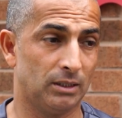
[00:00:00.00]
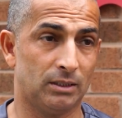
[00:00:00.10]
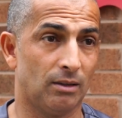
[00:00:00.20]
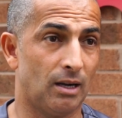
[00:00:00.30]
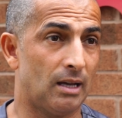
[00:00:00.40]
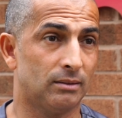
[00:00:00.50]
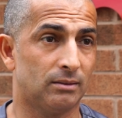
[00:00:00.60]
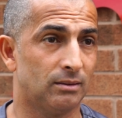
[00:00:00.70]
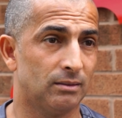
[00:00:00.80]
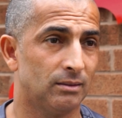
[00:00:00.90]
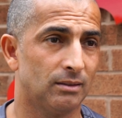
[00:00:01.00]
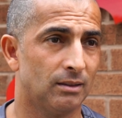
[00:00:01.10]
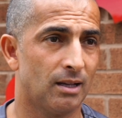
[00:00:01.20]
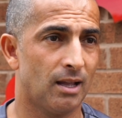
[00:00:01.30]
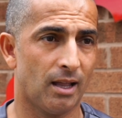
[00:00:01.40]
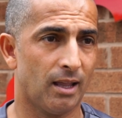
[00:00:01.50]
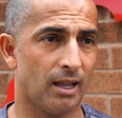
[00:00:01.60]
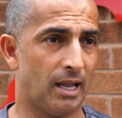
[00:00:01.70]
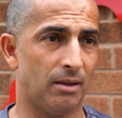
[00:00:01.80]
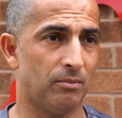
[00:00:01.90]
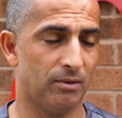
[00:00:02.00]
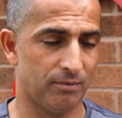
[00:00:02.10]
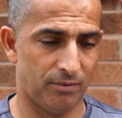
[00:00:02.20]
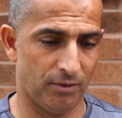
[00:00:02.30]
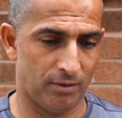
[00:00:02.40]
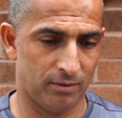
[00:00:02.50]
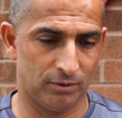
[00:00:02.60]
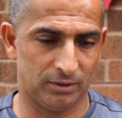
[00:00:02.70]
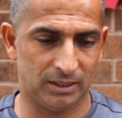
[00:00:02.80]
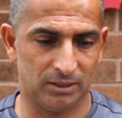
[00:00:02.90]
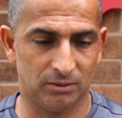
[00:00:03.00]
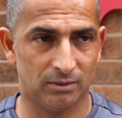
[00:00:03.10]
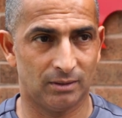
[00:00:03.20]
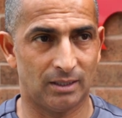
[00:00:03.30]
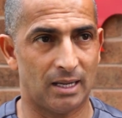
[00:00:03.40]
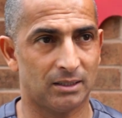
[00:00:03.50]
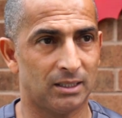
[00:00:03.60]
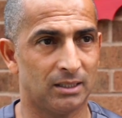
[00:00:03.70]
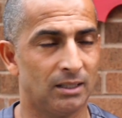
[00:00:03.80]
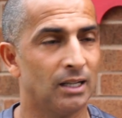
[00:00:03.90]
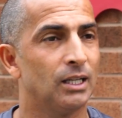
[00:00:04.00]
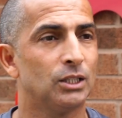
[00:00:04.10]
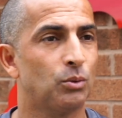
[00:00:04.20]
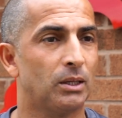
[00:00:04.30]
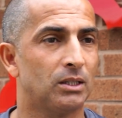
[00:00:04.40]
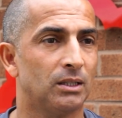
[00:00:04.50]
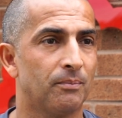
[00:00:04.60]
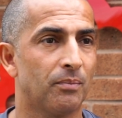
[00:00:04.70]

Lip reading: It's the last game for the season 19-20.